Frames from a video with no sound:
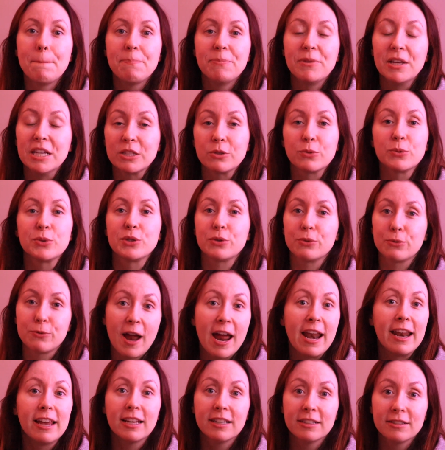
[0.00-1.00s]
this was a
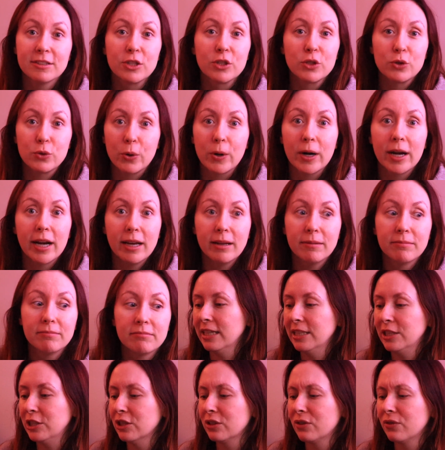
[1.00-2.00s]
Reddit story.
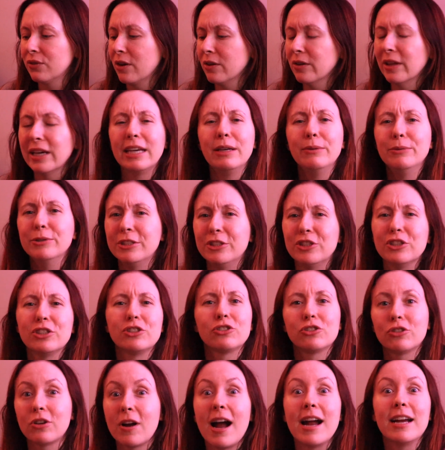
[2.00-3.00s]
It just felt like he was just
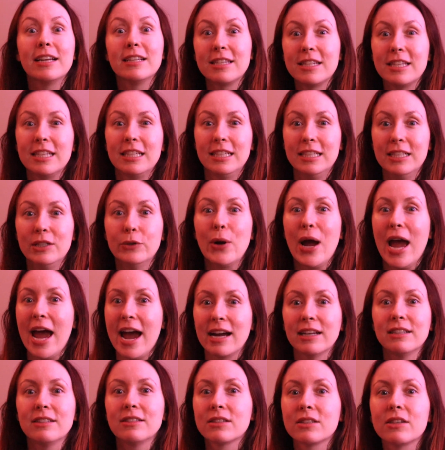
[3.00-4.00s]
trying to
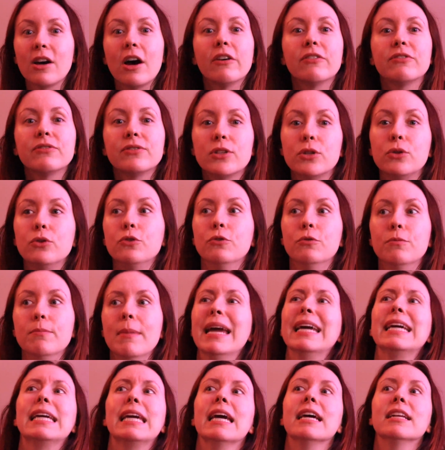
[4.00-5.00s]
add stuff to
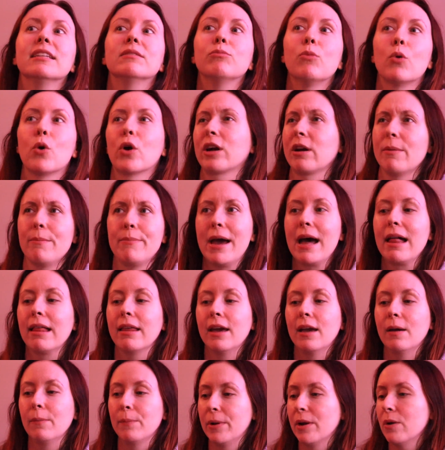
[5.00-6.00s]
make it more
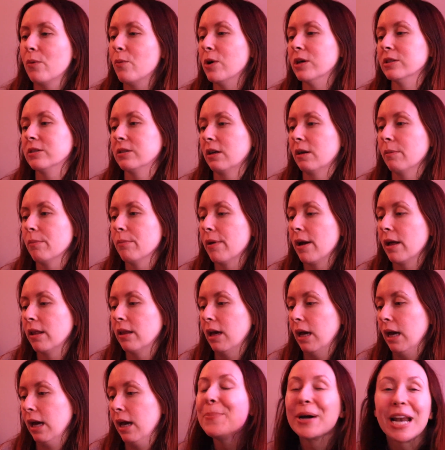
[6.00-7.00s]
compelling, but it wasn't
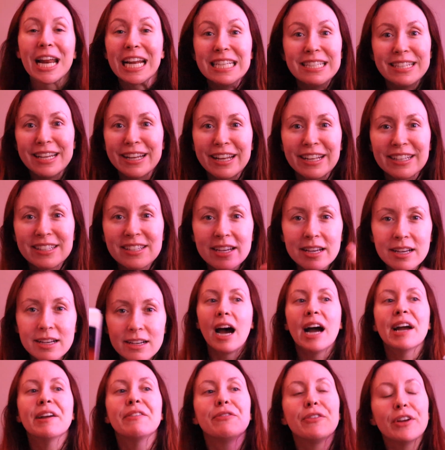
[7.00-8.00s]
compelling. But I did it.
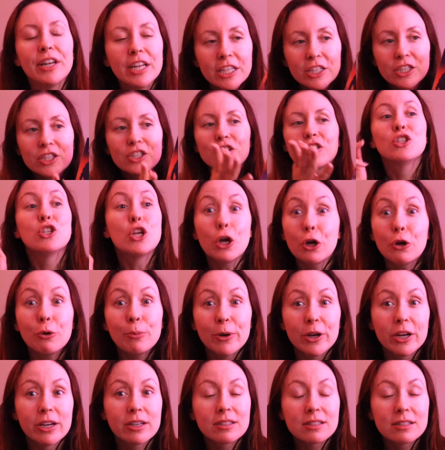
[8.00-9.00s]
I finished two
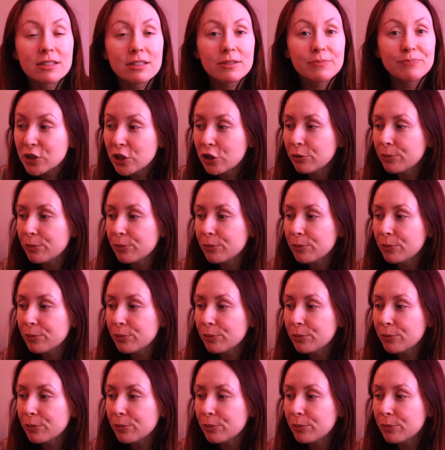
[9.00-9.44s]
books